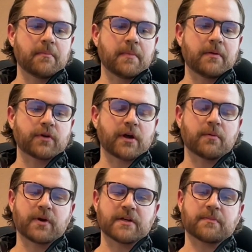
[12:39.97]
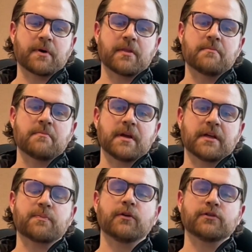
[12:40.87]
try to impress upon them
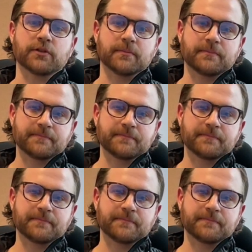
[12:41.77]
exposure.